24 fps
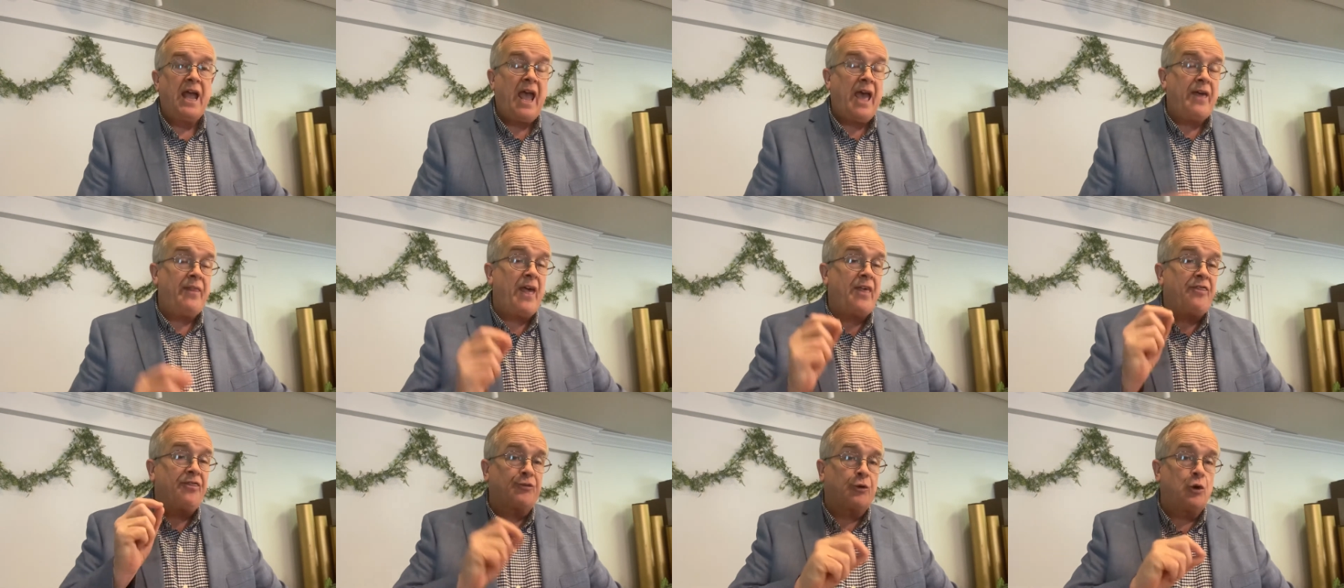And
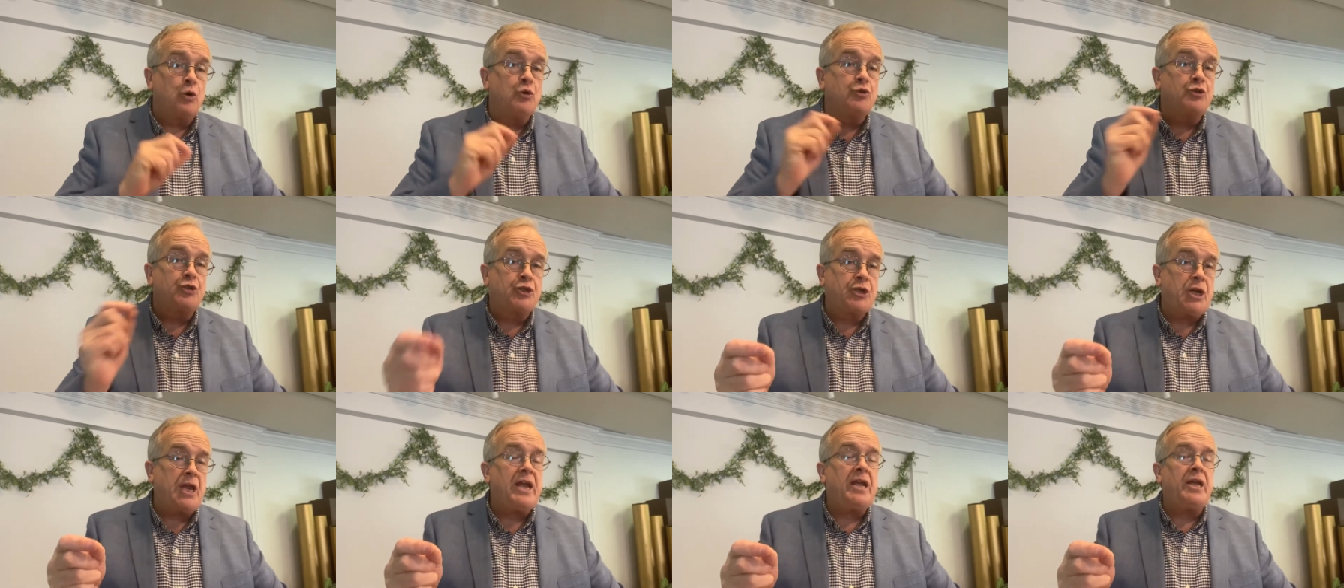then through
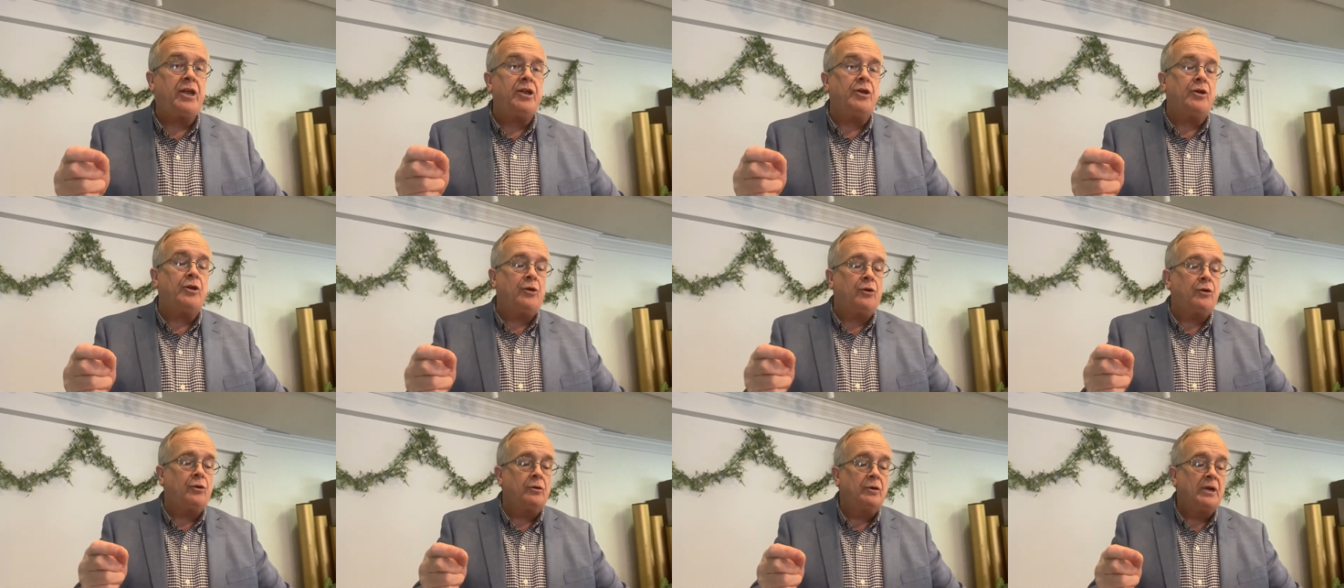
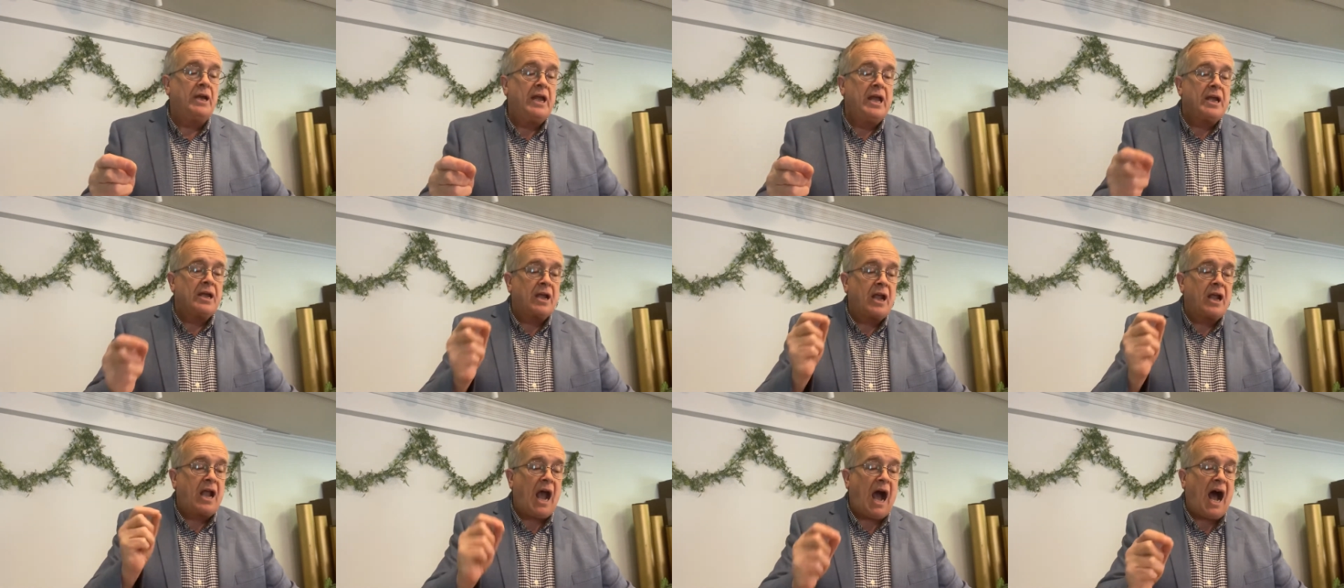Jehu,
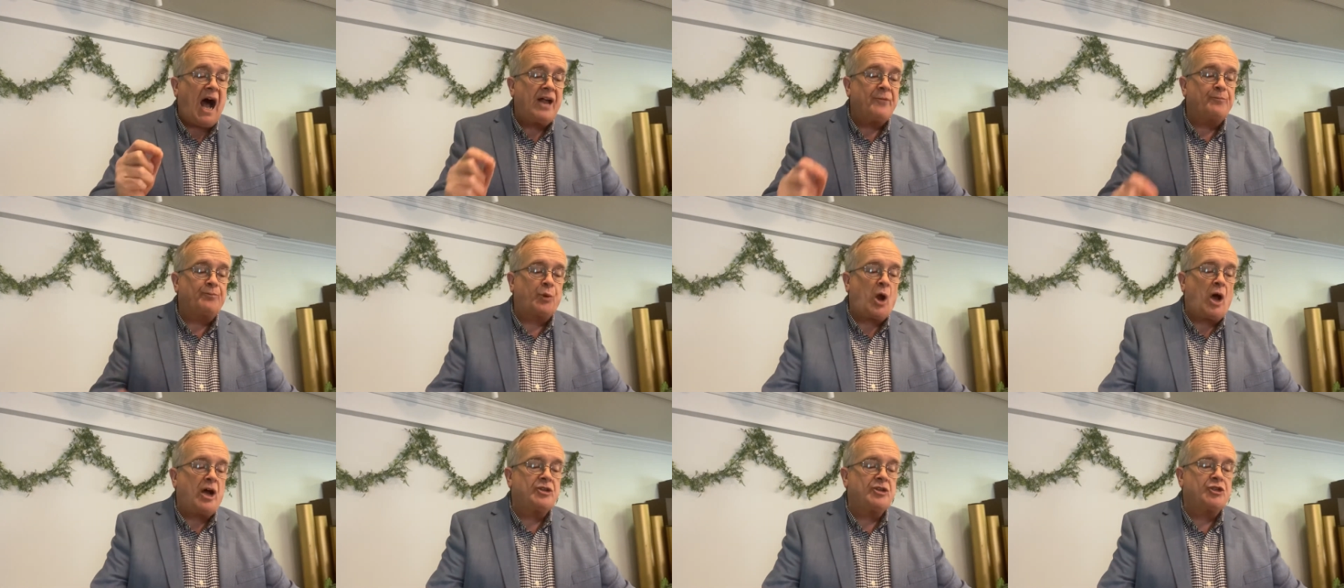God
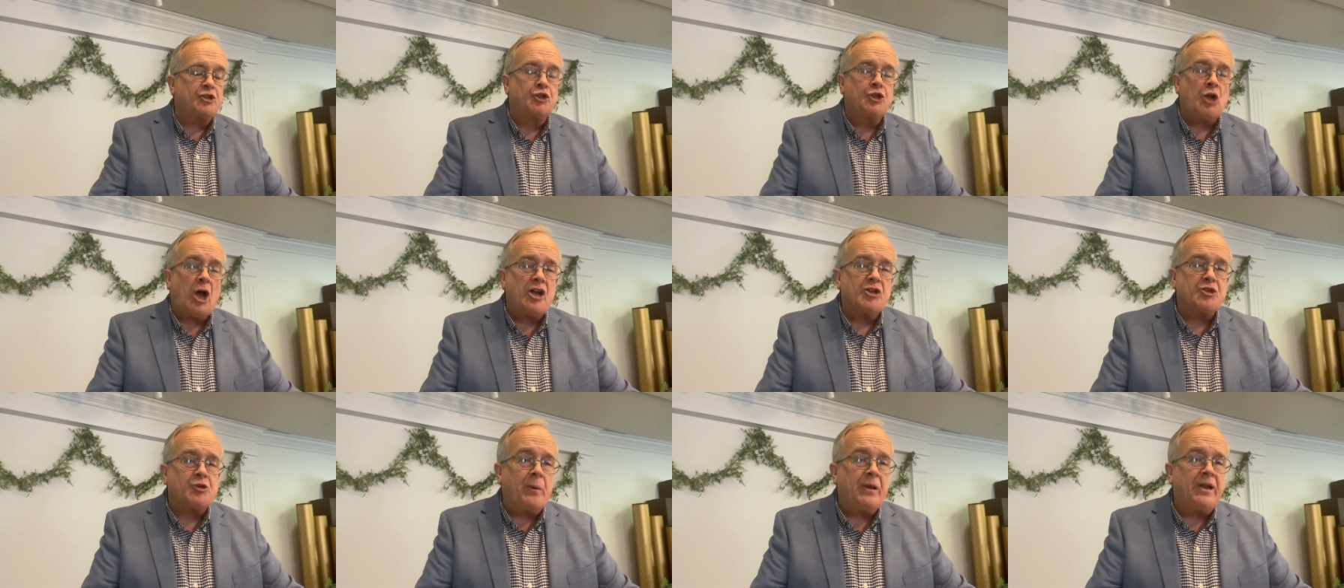brought
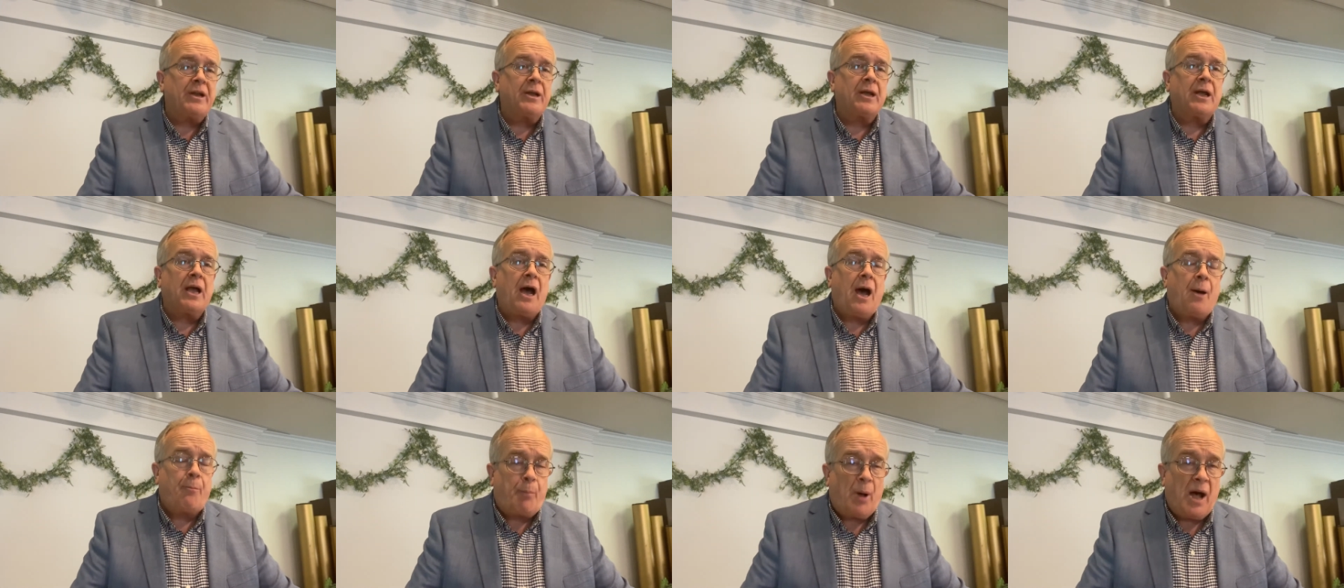judgment
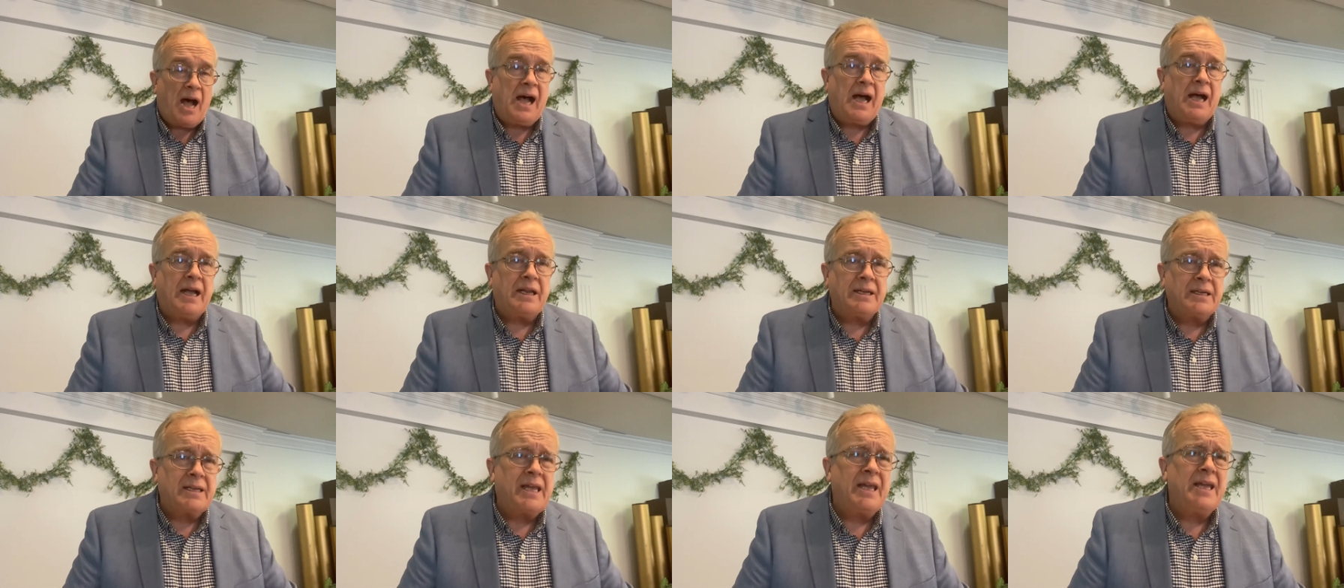
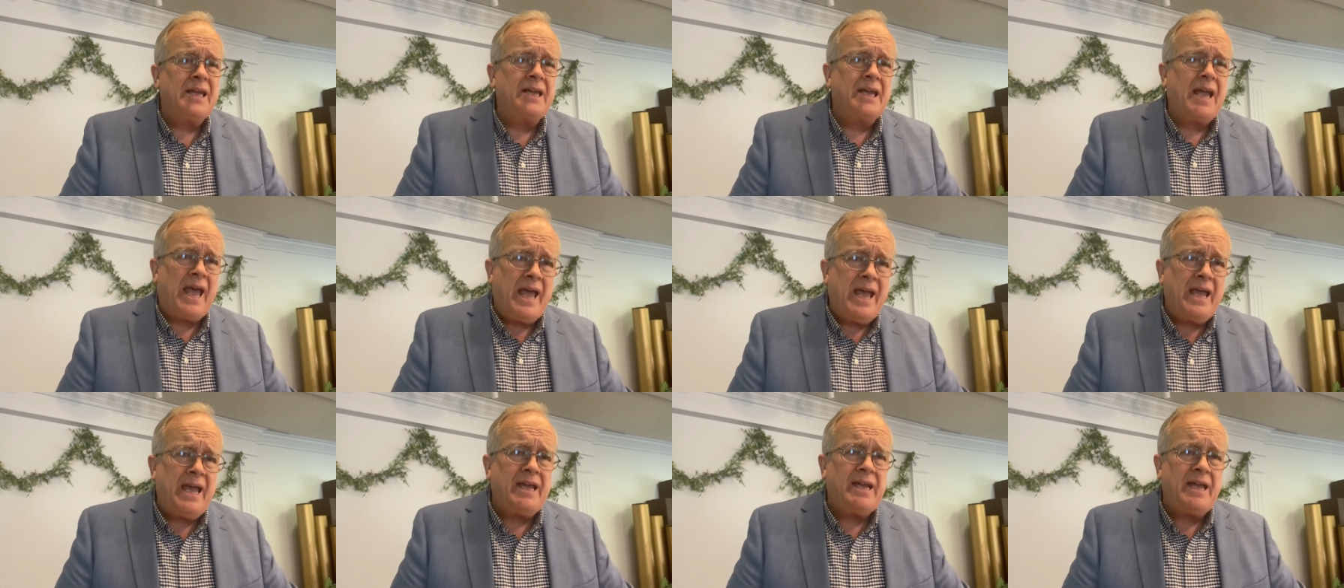upon King
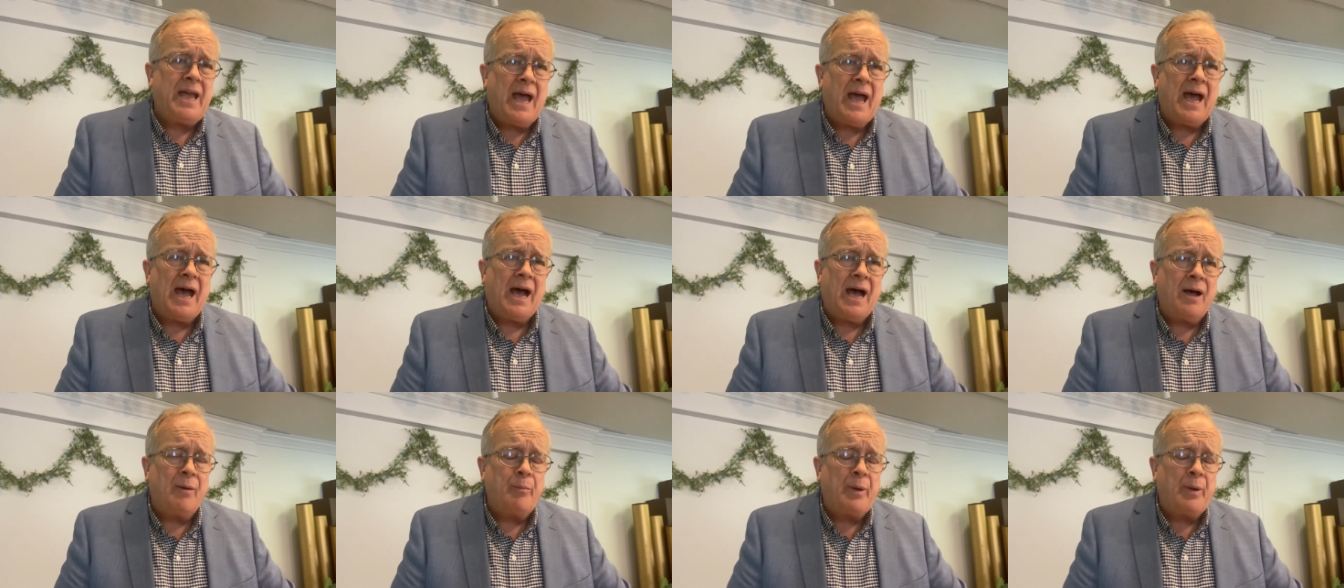
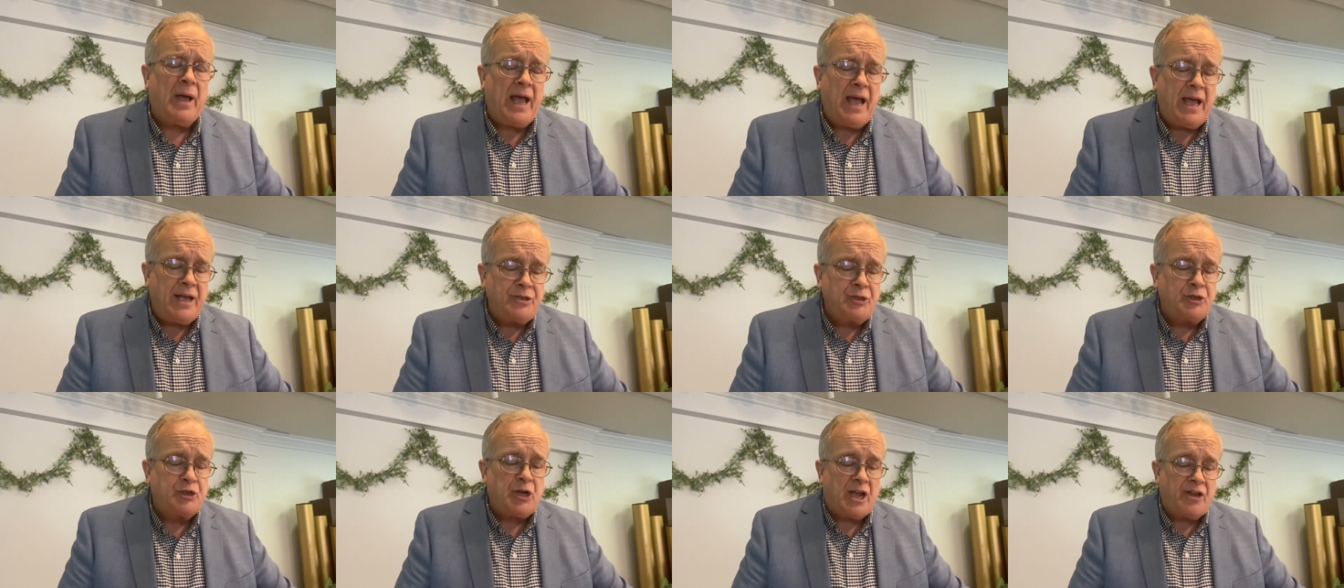Ahab
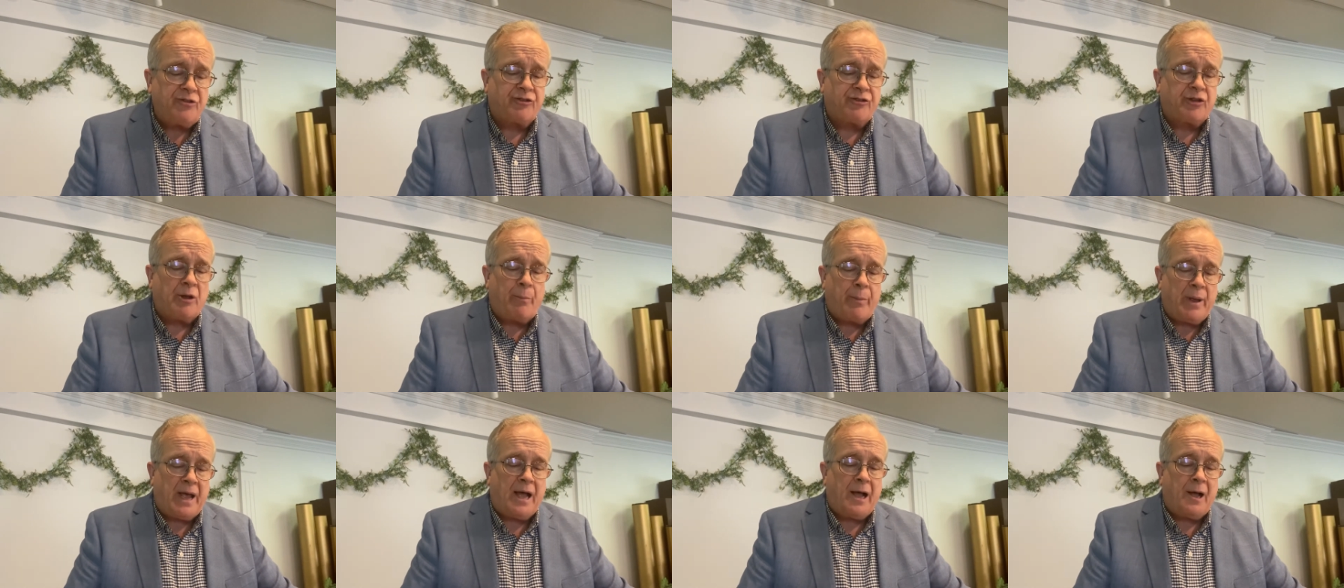and
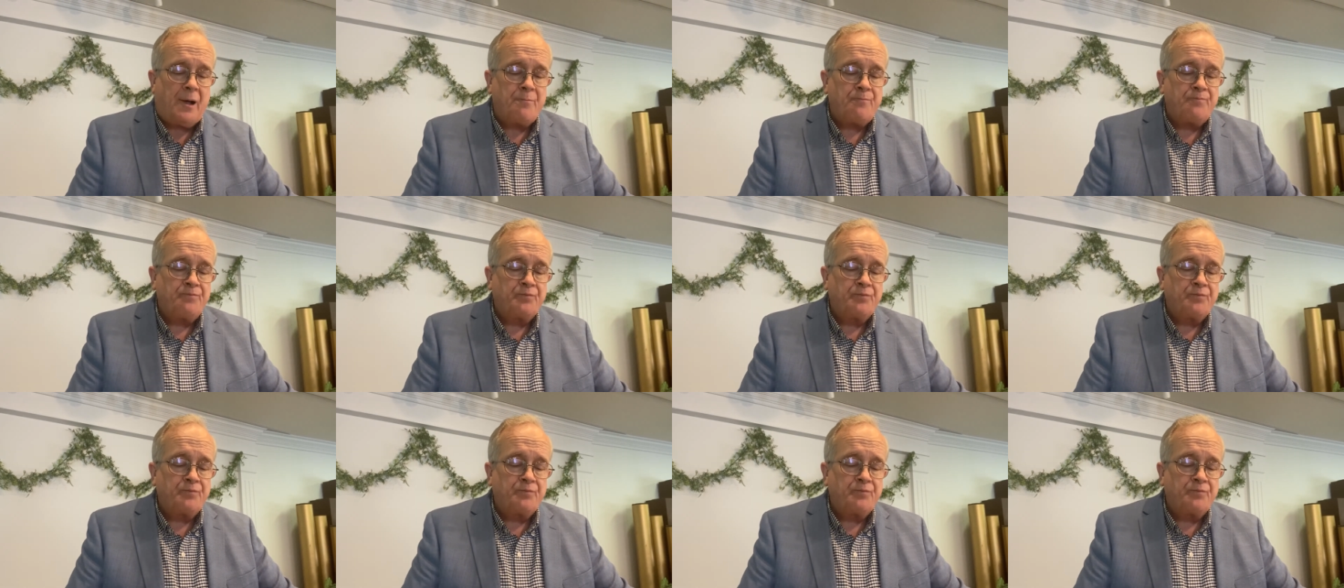Jezebel.